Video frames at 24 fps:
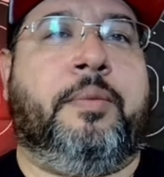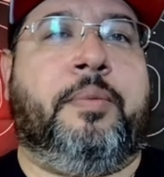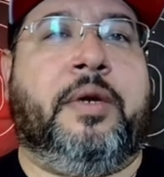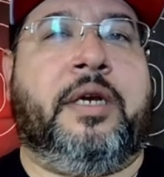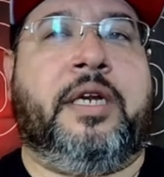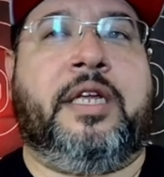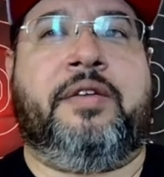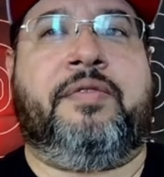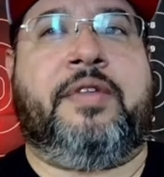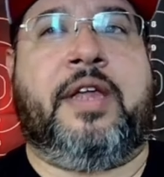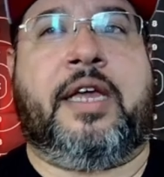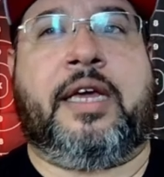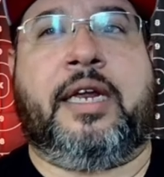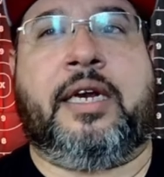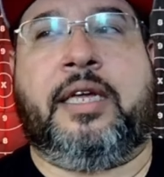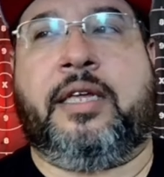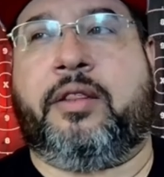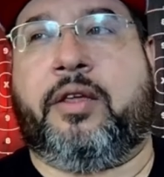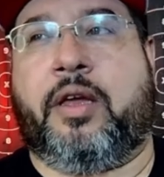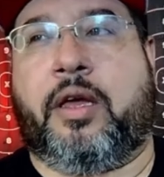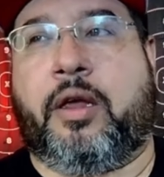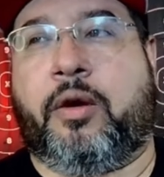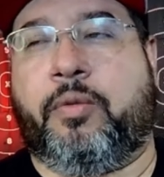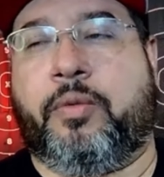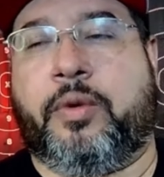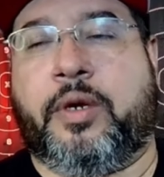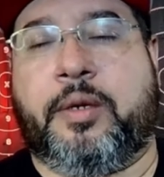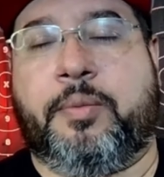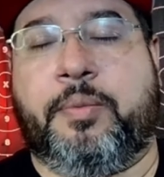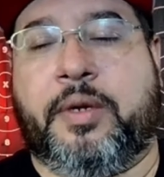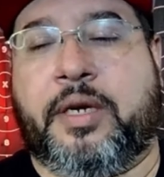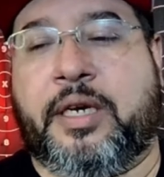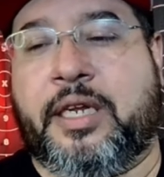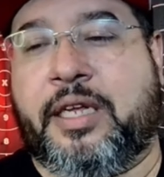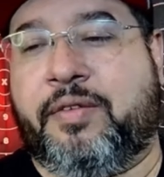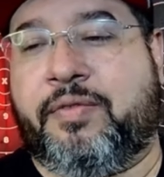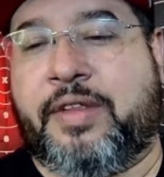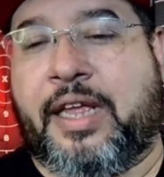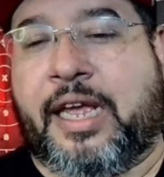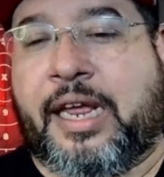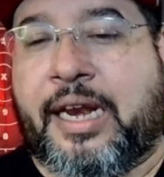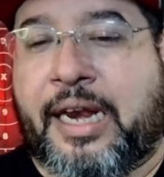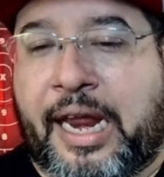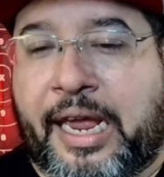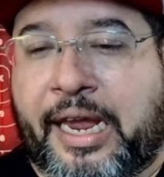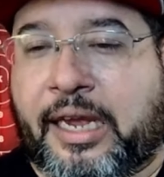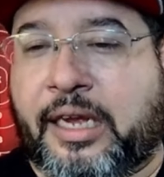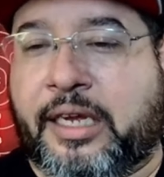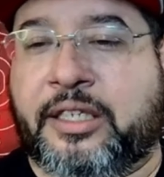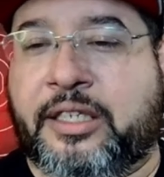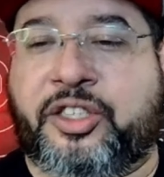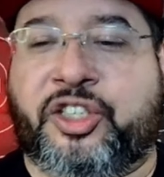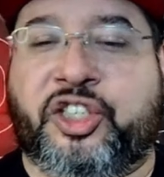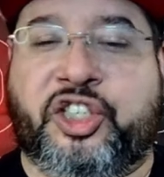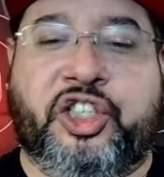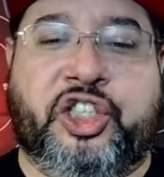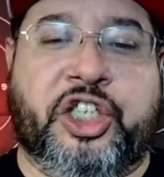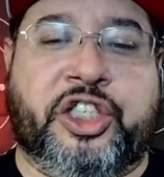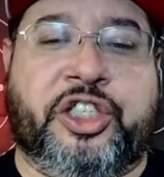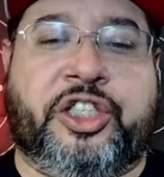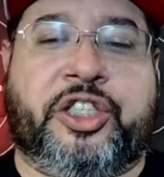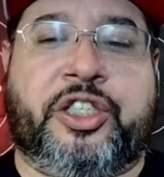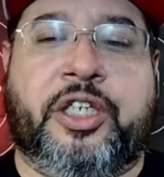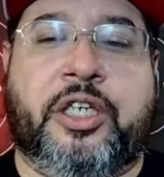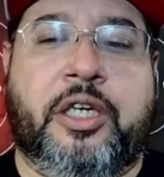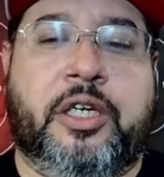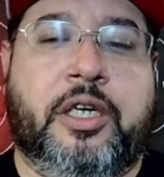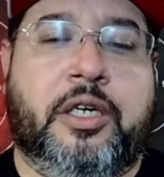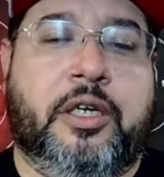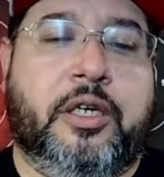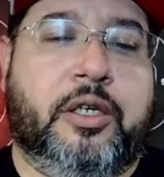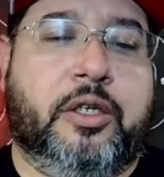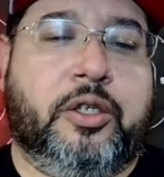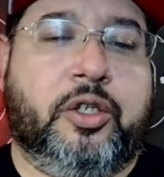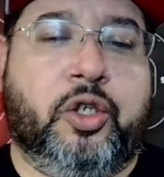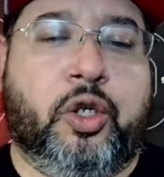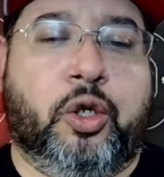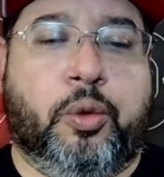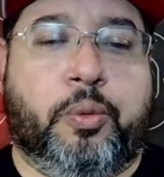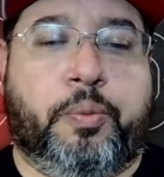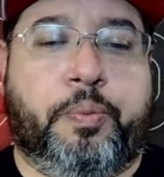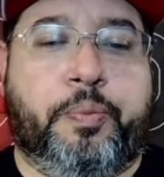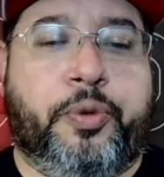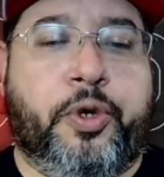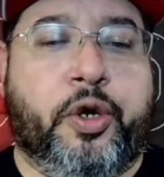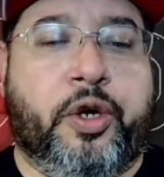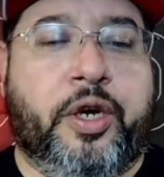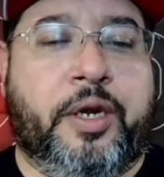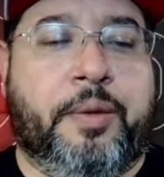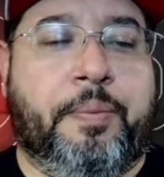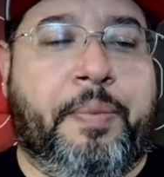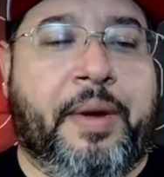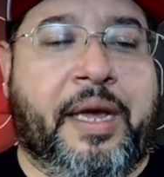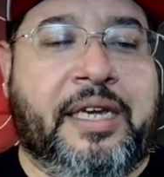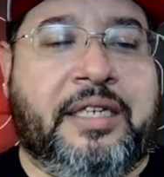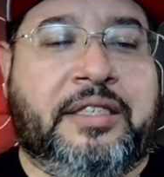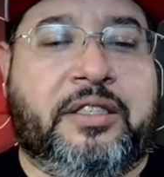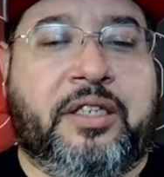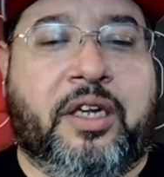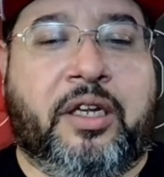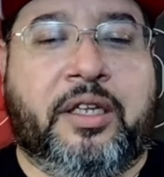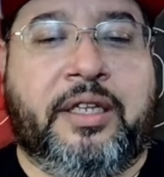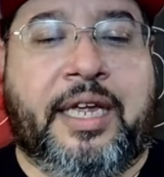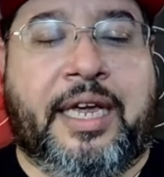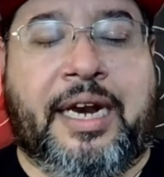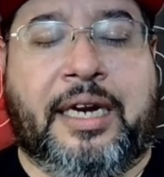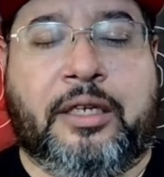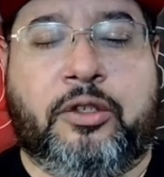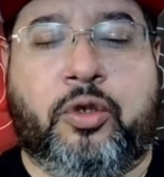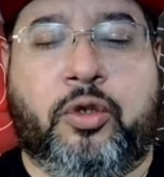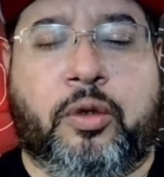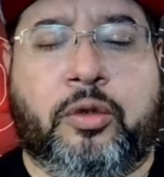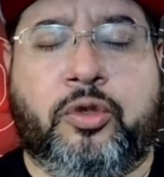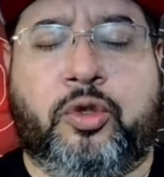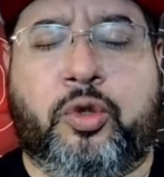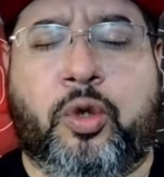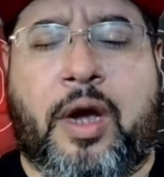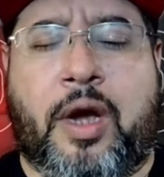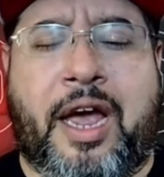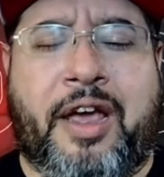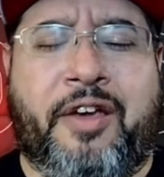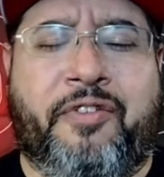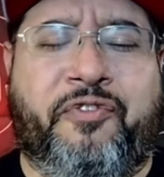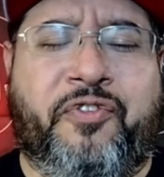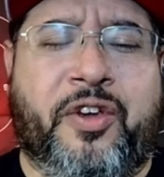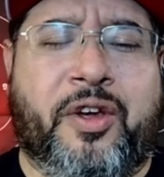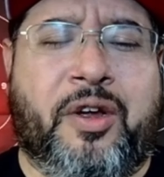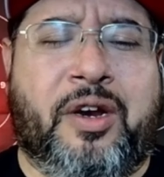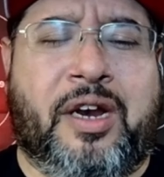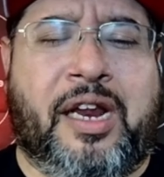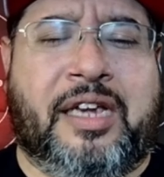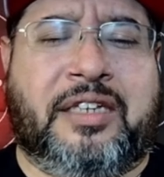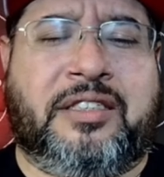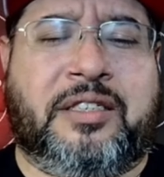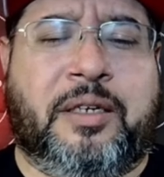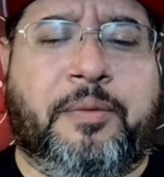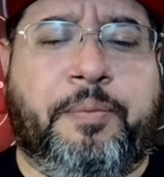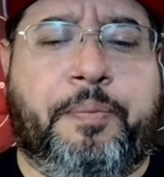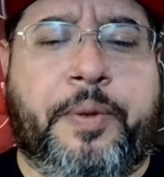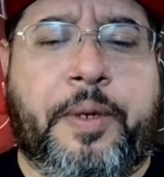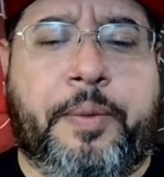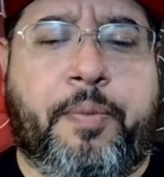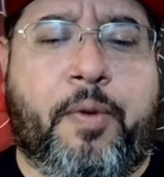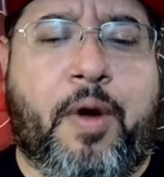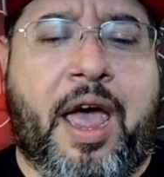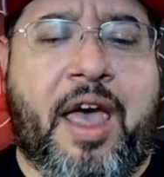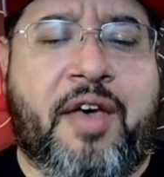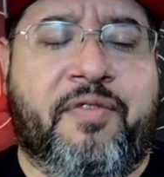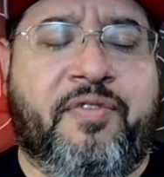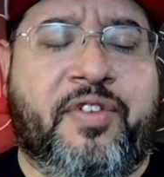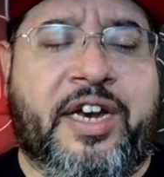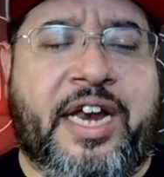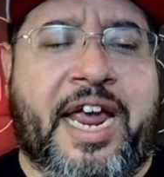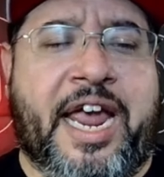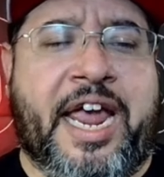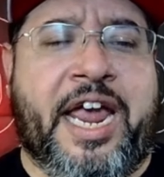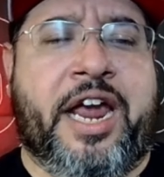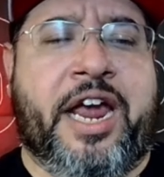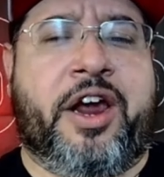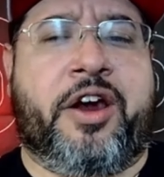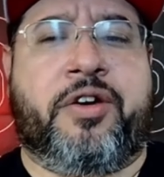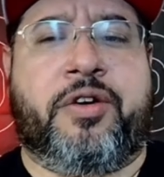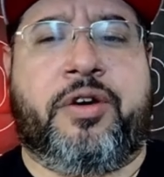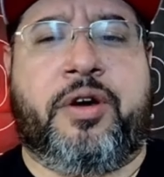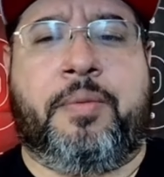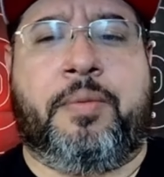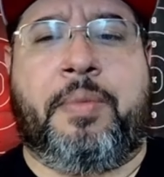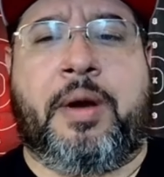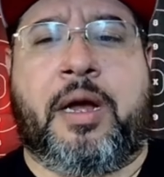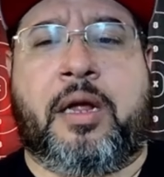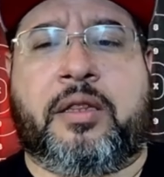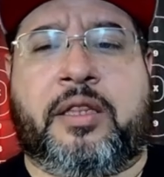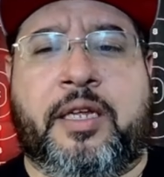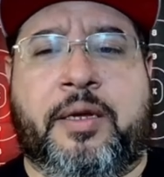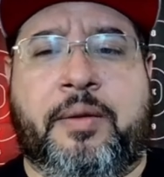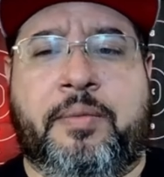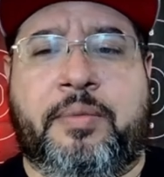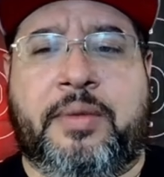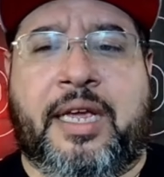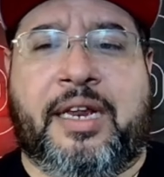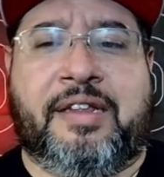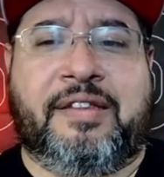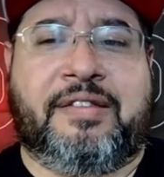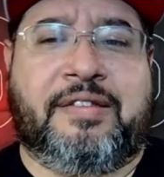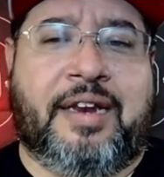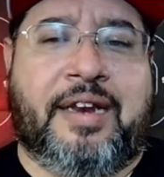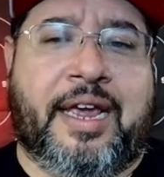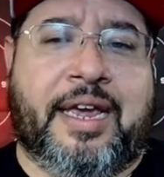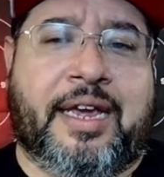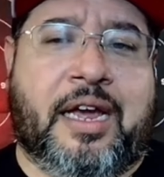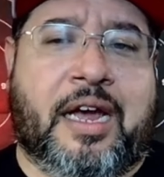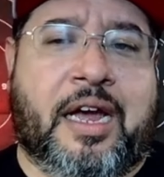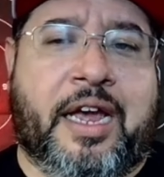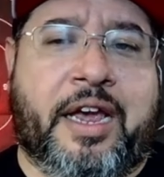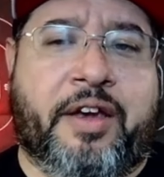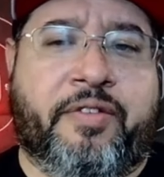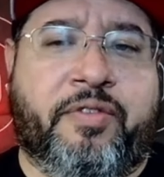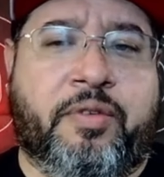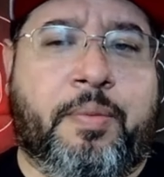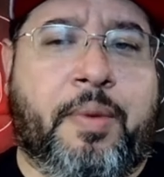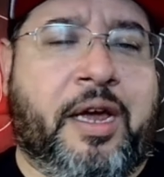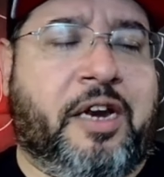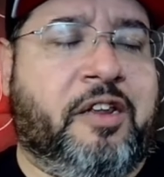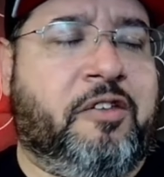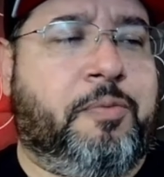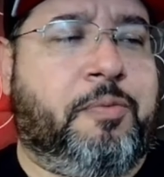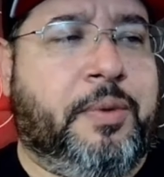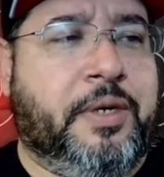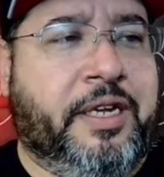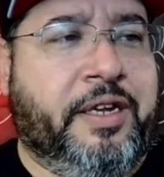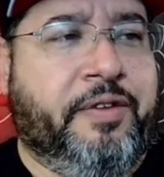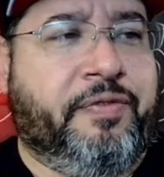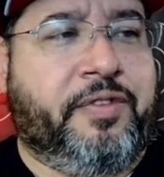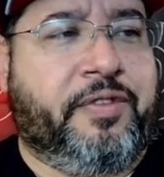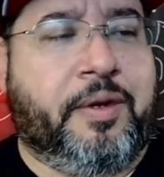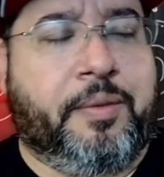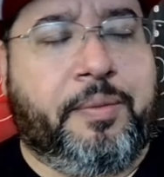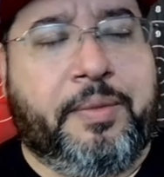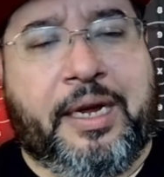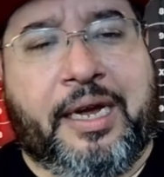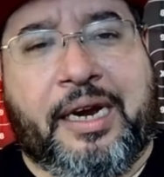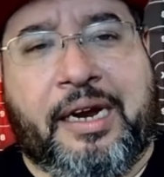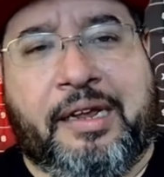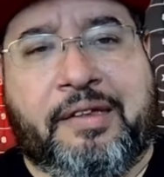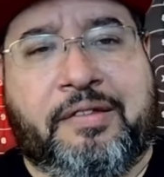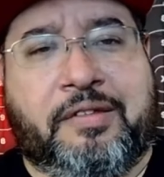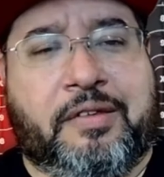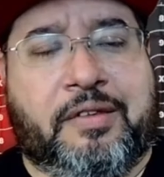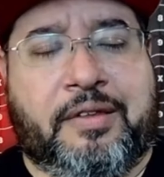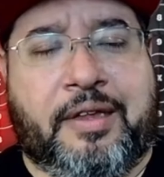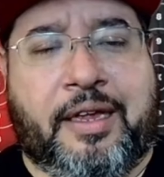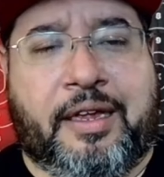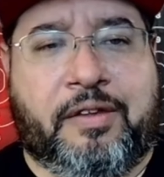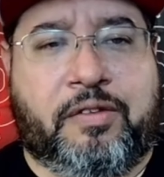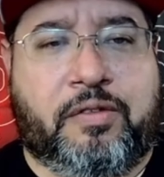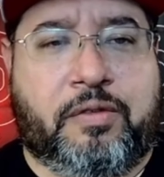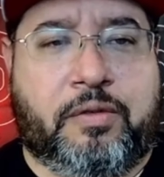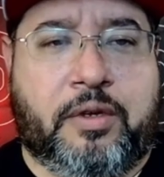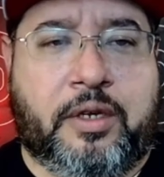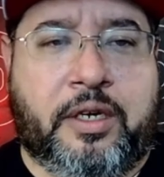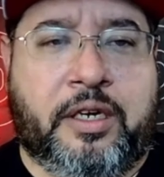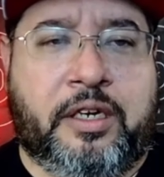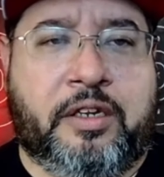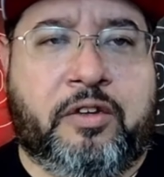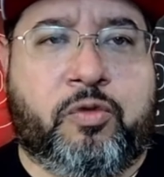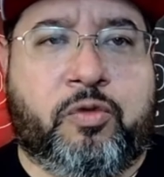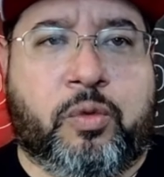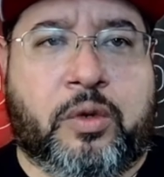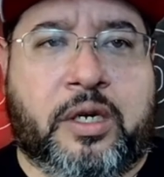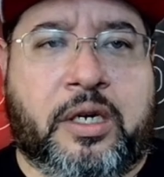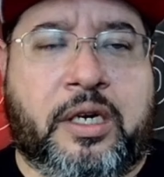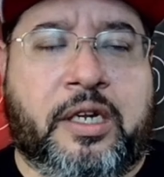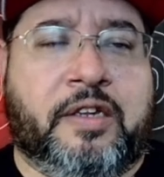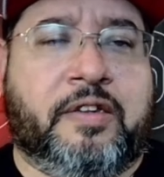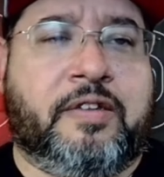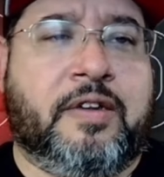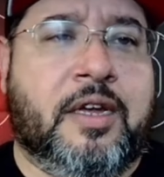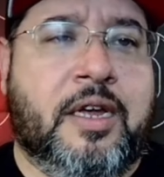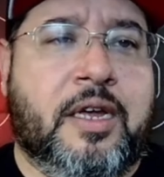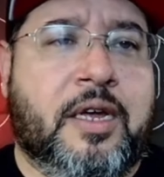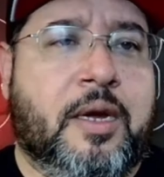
believe that either i don't really believe that like it's just you know, purely based on that. I do do I feel like some people have an air about them that it's like, ah, oh, everybody's beneath them. Yeah, that's that's it is what it is.